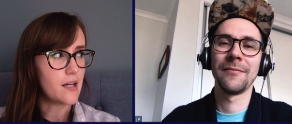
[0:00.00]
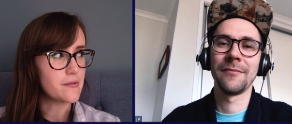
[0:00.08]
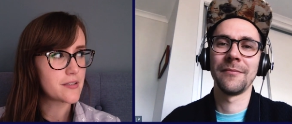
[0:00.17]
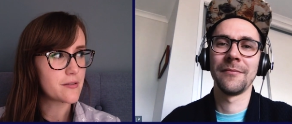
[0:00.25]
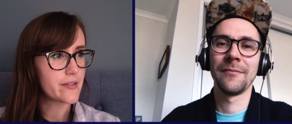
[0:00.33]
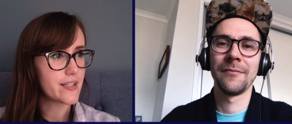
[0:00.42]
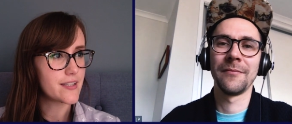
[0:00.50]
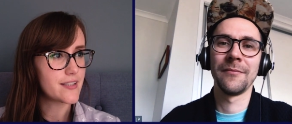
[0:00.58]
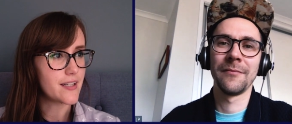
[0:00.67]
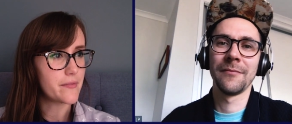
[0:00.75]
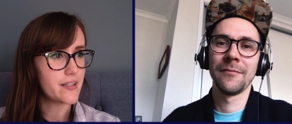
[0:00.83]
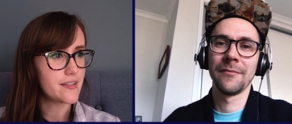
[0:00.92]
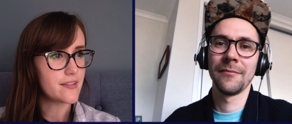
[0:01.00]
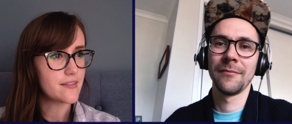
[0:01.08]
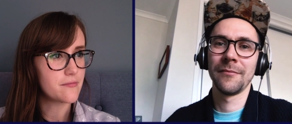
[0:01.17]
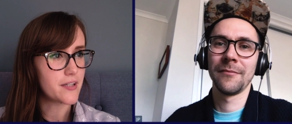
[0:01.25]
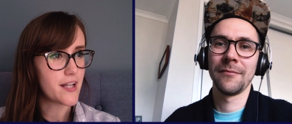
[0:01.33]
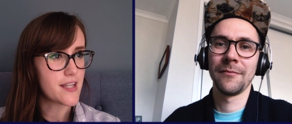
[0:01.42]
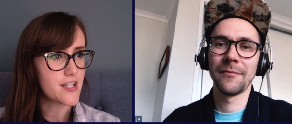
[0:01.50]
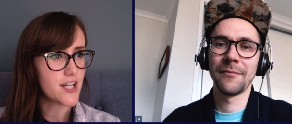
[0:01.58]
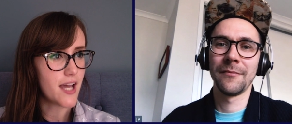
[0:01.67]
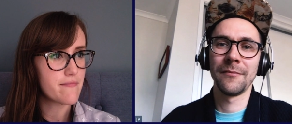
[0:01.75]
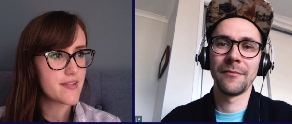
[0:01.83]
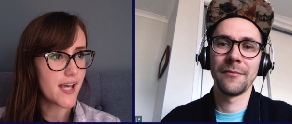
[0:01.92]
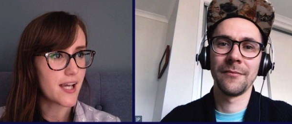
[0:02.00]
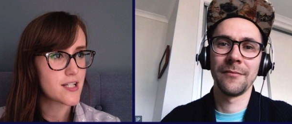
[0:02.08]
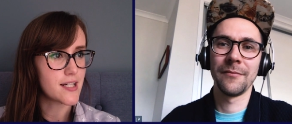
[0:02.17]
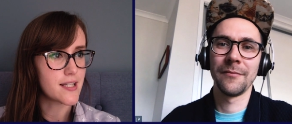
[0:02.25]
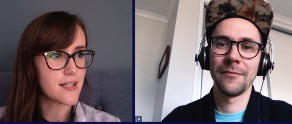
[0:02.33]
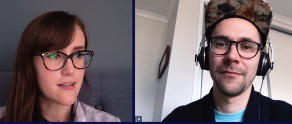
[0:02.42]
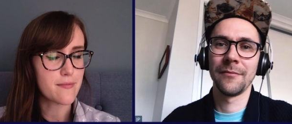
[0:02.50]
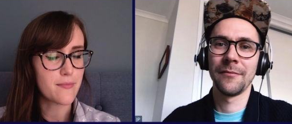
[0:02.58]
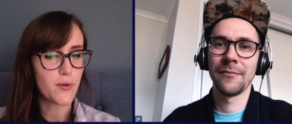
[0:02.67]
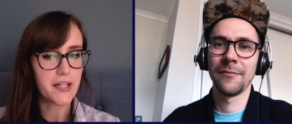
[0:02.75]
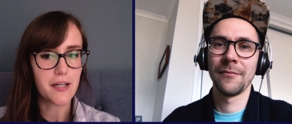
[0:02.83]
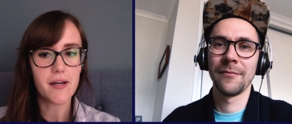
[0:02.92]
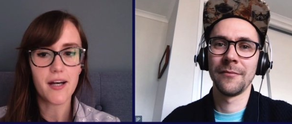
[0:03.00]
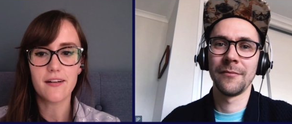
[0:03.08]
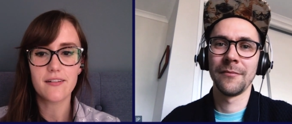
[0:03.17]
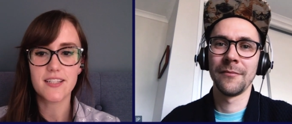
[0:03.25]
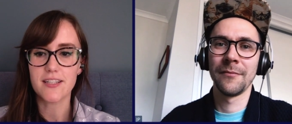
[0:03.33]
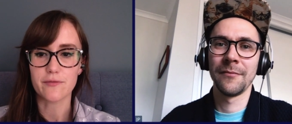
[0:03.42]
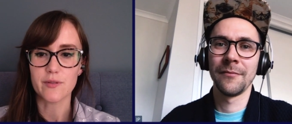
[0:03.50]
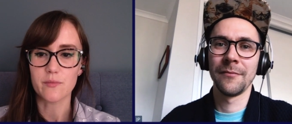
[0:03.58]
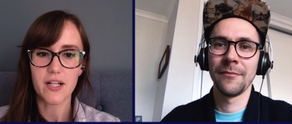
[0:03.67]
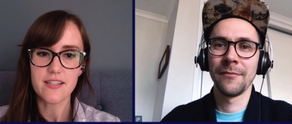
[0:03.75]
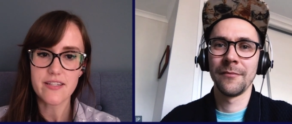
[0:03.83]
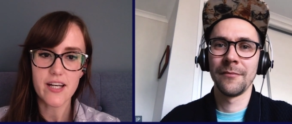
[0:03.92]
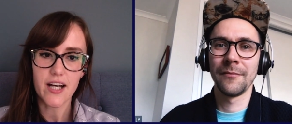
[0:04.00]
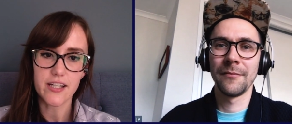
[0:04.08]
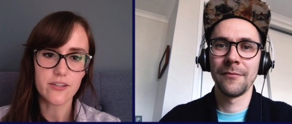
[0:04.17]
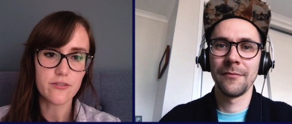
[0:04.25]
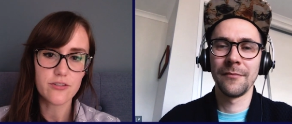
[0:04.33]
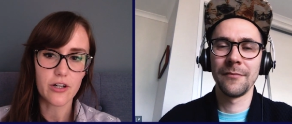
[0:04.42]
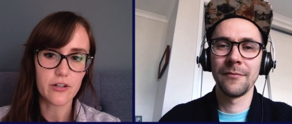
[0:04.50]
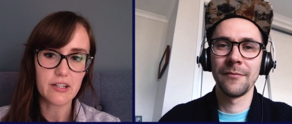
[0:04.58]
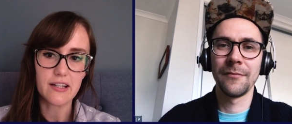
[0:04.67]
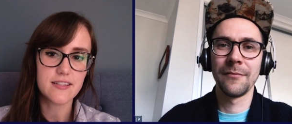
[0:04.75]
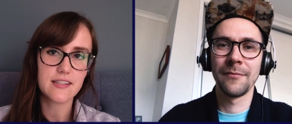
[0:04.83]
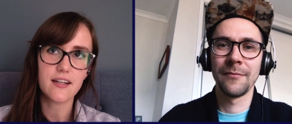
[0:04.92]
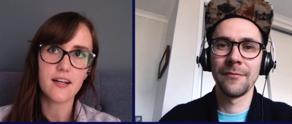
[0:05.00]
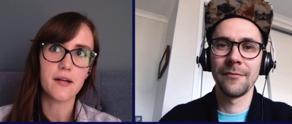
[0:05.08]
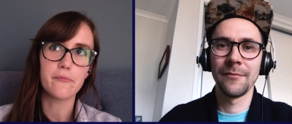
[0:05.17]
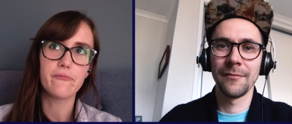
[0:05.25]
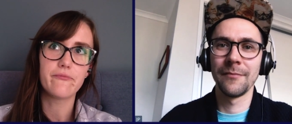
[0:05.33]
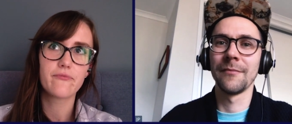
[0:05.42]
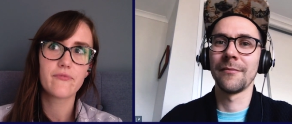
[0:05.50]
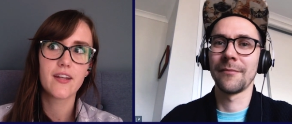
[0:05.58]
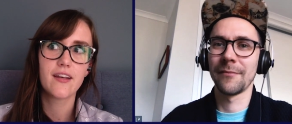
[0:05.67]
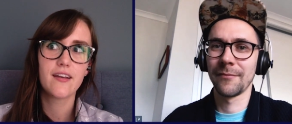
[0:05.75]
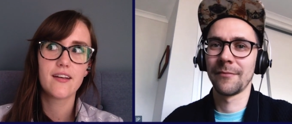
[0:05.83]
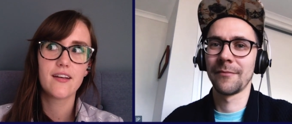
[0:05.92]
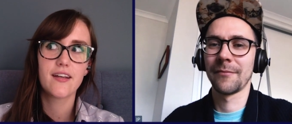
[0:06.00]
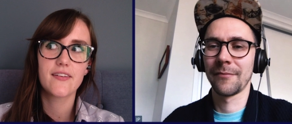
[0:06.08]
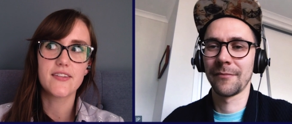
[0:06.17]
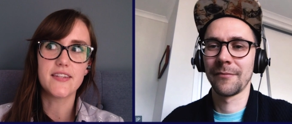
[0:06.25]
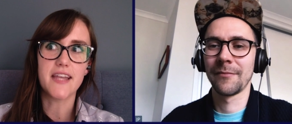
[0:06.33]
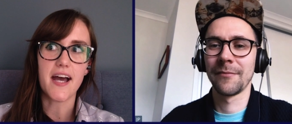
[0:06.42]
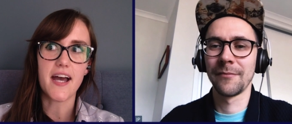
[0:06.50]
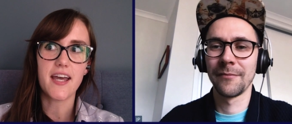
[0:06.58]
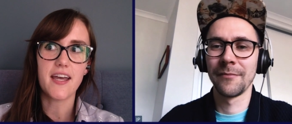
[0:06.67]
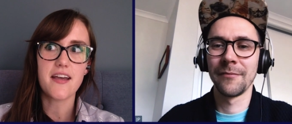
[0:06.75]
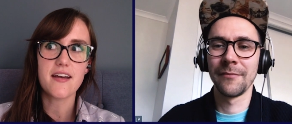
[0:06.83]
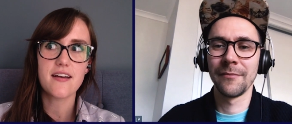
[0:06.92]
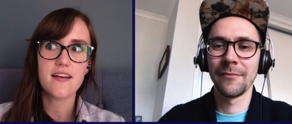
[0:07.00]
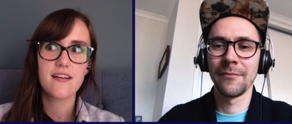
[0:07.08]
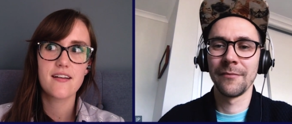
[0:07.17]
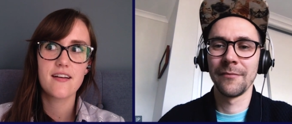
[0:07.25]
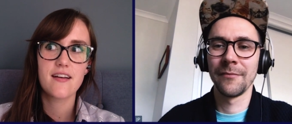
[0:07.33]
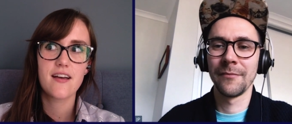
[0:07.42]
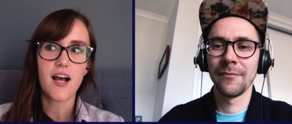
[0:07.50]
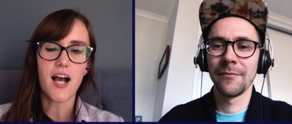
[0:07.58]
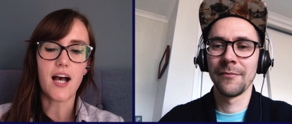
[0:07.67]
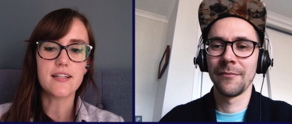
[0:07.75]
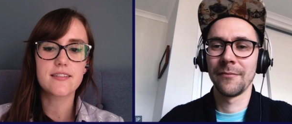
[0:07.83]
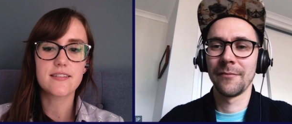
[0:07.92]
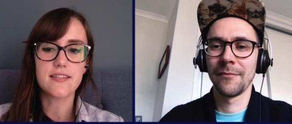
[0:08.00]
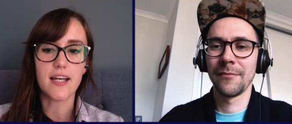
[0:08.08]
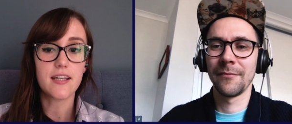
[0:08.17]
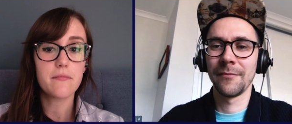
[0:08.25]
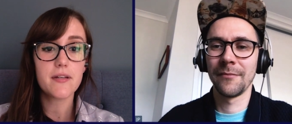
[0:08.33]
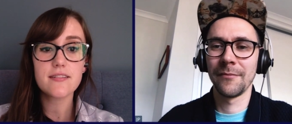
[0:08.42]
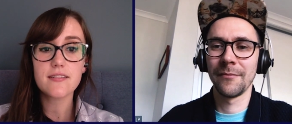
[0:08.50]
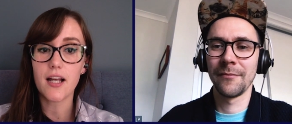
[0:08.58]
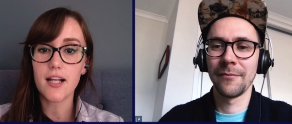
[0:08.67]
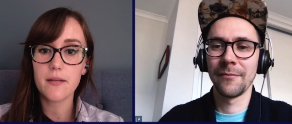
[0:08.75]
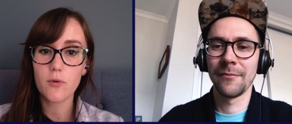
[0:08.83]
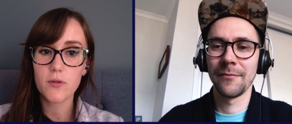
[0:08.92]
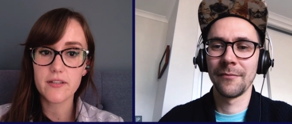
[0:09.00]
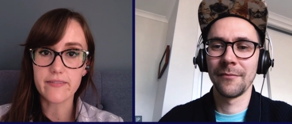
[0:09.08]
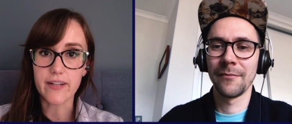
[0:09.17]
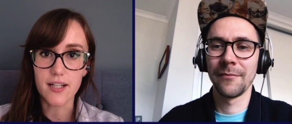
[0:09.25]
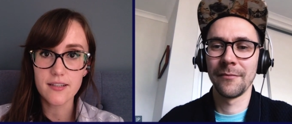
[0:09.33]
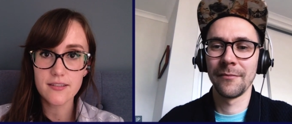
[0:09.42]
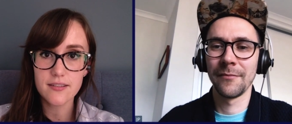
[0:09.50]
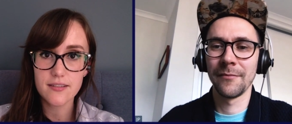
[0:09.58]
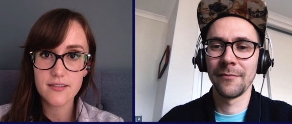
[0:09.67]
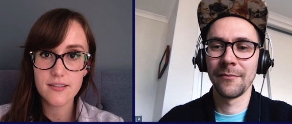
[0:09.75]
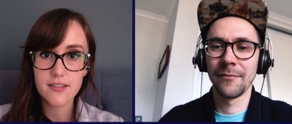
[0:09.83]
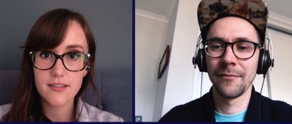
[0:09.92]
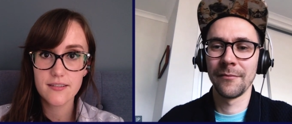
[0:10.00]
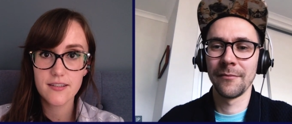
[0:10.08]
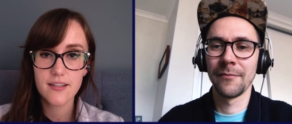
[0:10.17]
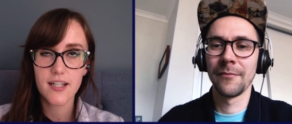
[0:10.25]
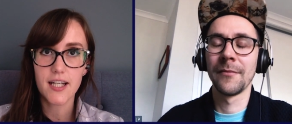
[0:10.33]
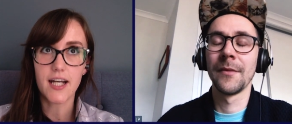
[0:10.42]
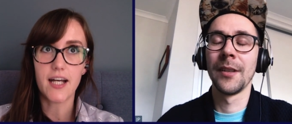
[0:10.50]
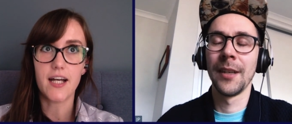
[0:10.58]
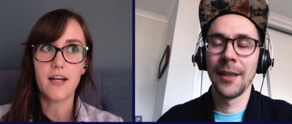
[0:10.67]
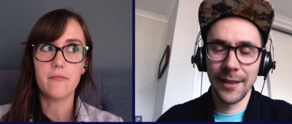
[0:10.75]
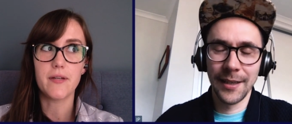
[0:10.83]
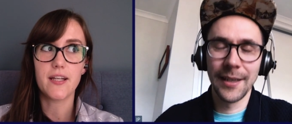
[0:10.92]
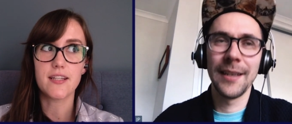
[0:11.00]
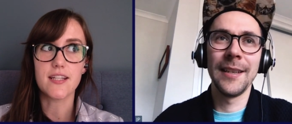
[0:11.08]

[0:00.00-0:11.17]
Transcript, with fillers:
Speaker 1: I was talking to someone, one of the champs actually this morning about different ways that I use tokens. Um, mm. They ask, they can be slightly more advanced. Um,